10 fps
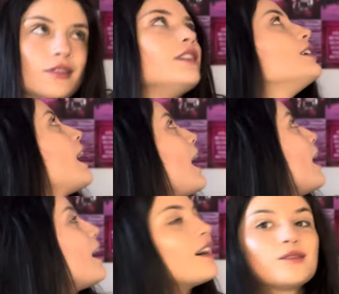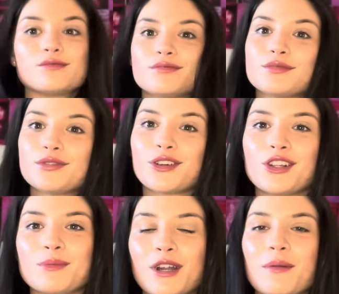Yeah, forgot
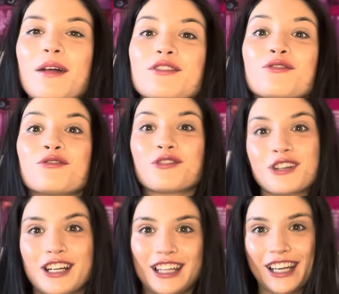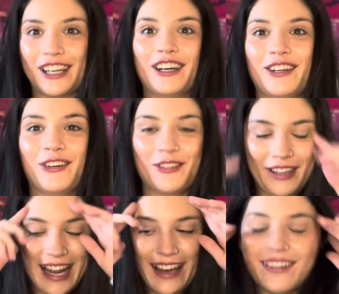to put up, that's really gonna annoy me
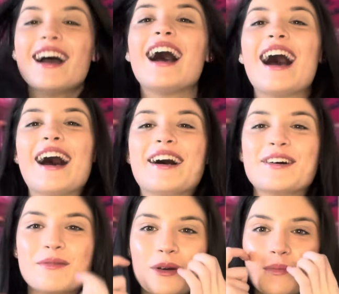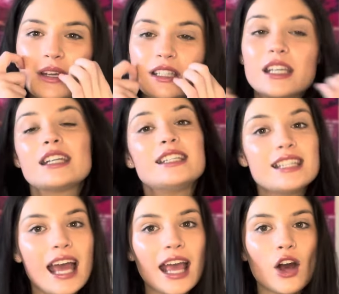now. But
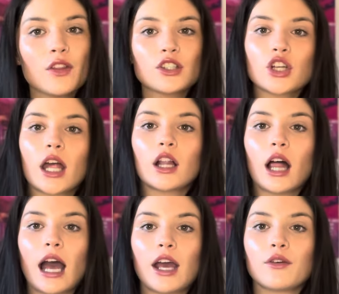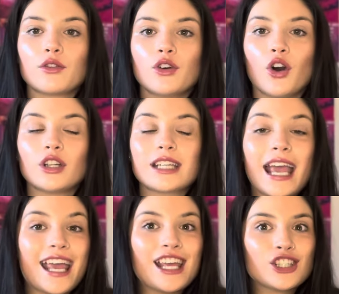today on this channel I have got
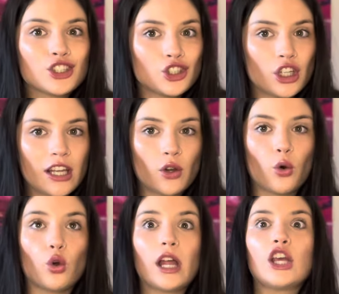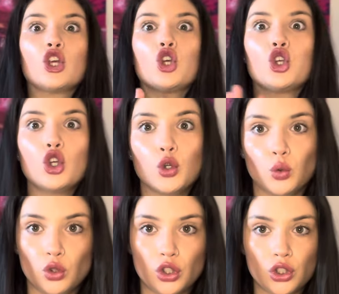a Shein haul, a
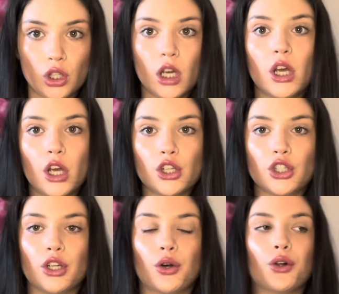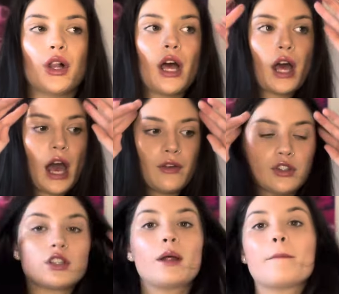huge Shein haul. I've
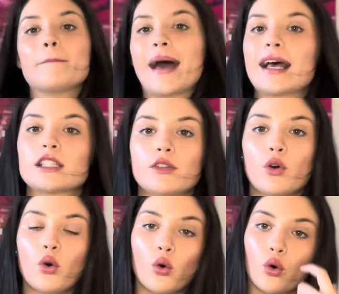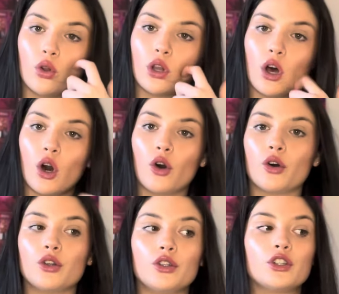just done a massive haul
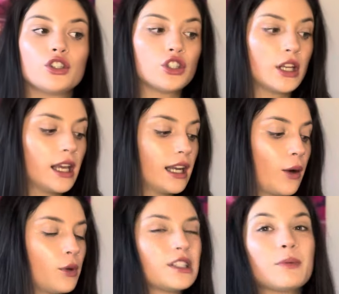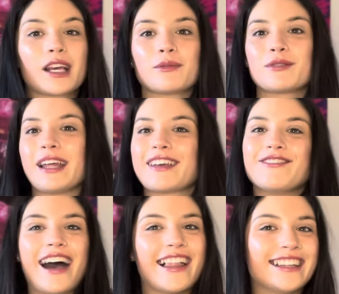on Shein. I wanted to pick up some like
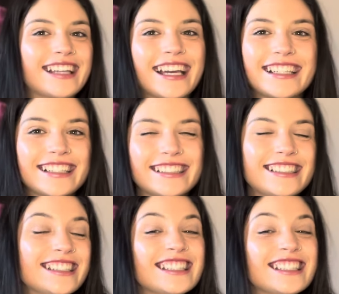Valentine's-y